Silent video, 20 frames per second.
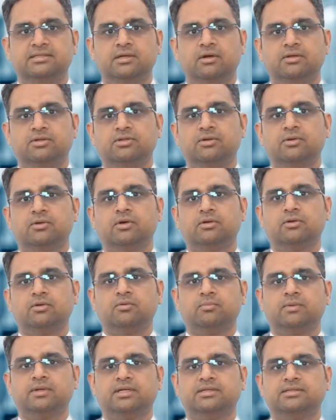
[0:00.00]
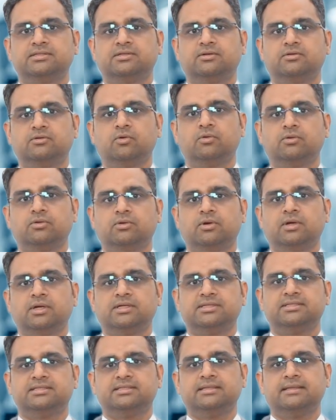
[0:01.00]
osteochondromas don't
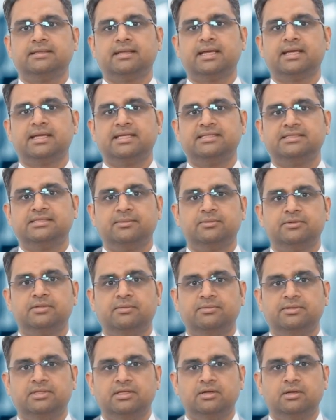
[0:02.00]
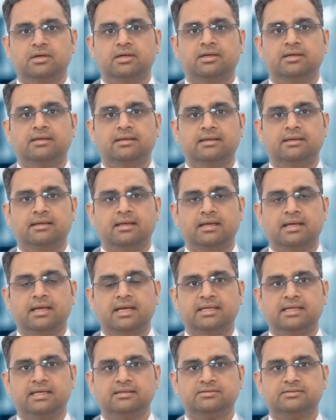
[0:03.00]
cause any symptoms at all and are